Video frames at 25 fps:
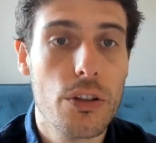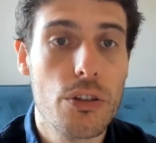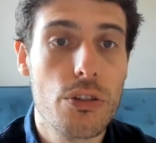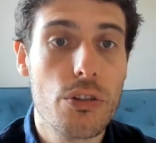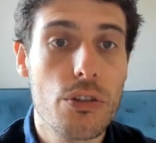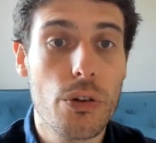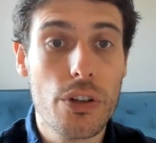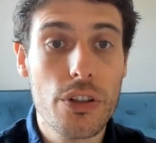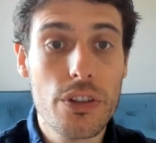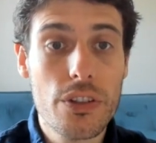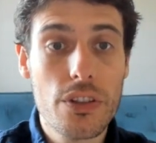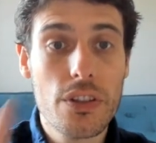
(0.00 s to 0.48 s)
So
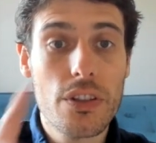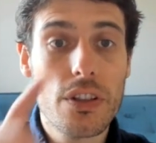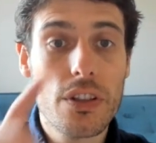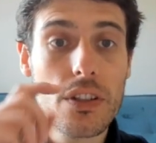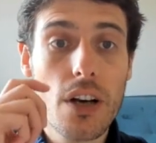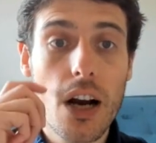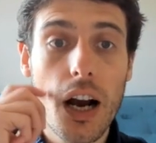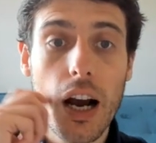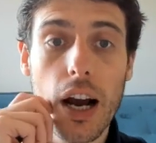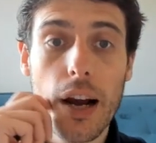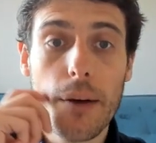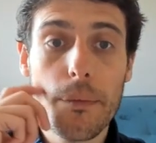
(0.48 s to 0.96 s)
this is
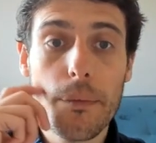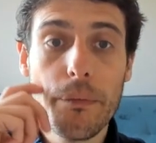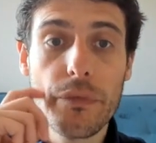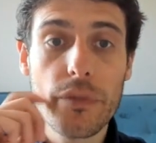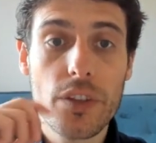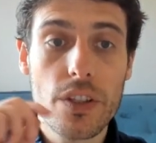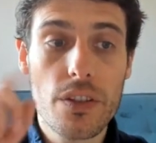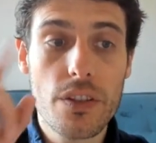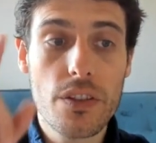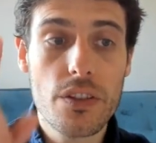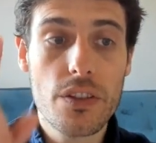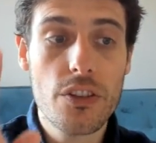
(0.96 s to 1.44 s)

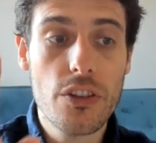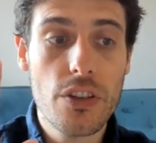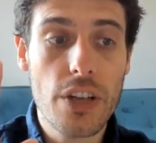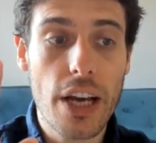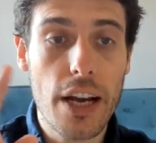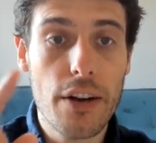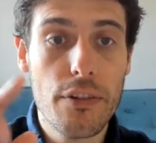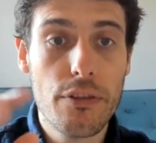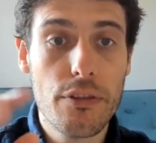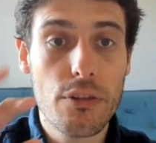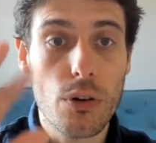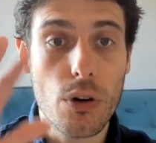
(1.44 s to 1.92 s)
a
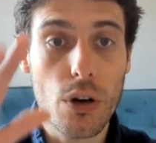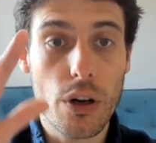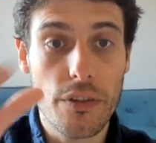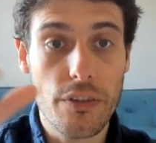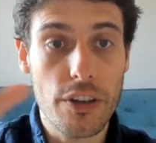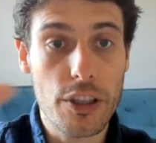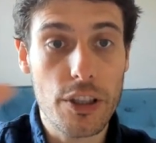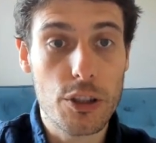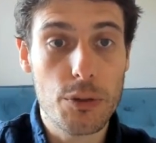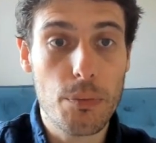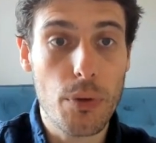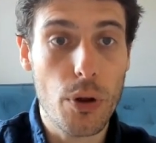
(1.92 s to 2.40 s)
day for a lot of
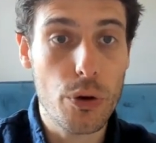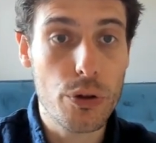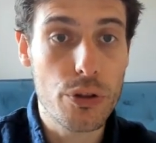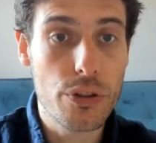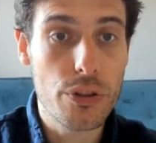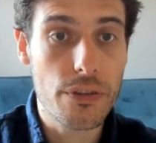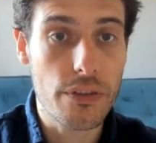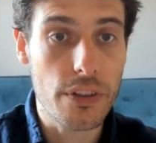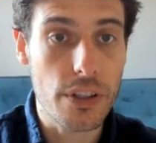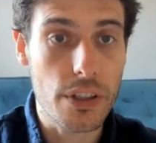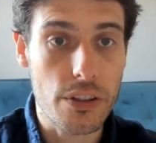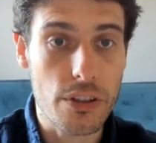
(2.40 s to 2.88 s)

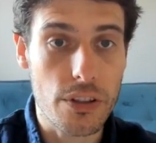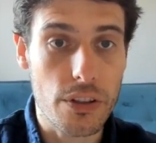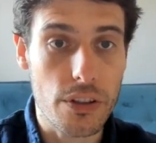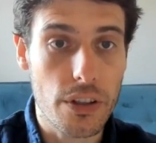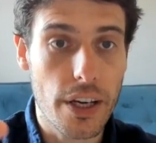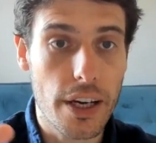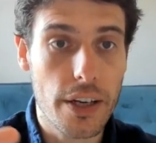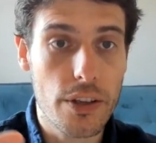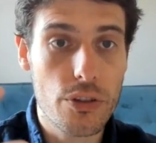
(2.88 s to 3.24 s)
explosiveness, okay?